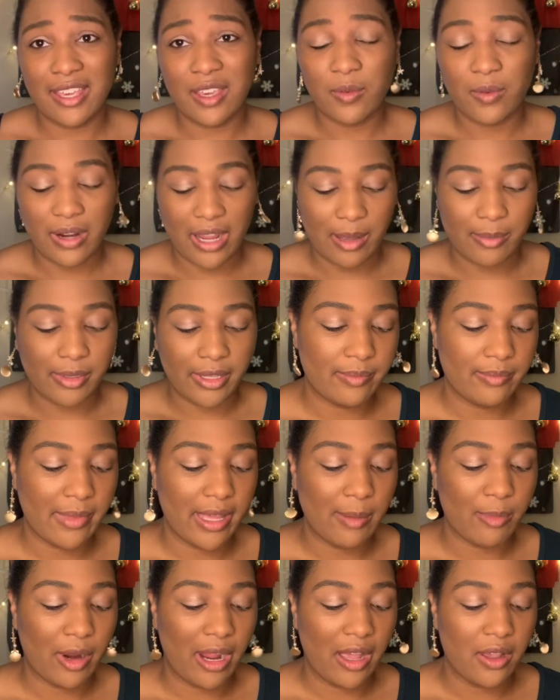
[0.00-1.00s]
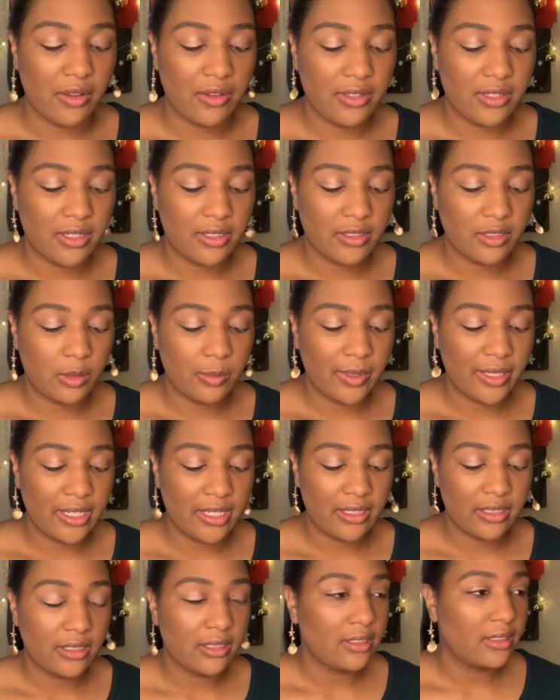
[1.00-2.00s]
where I black my brows a little bit.
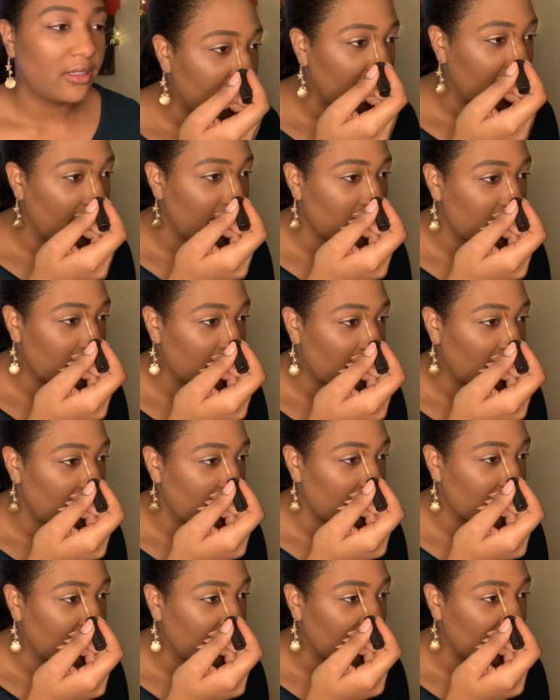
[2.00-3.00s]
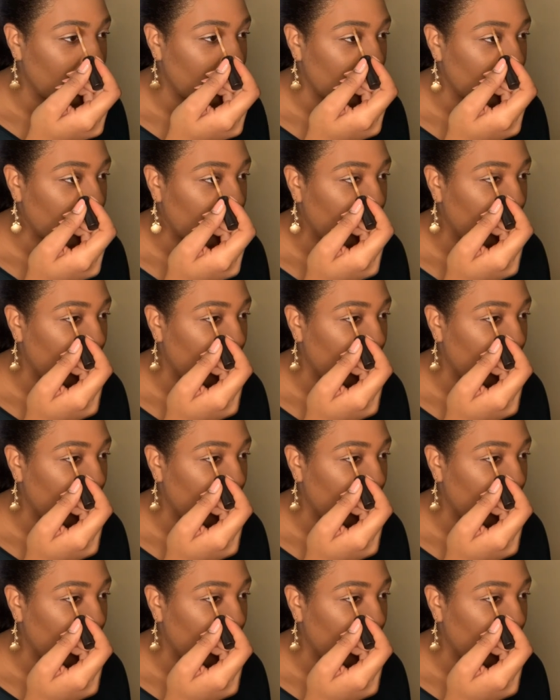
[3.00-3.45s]
I just kind of clean up underneath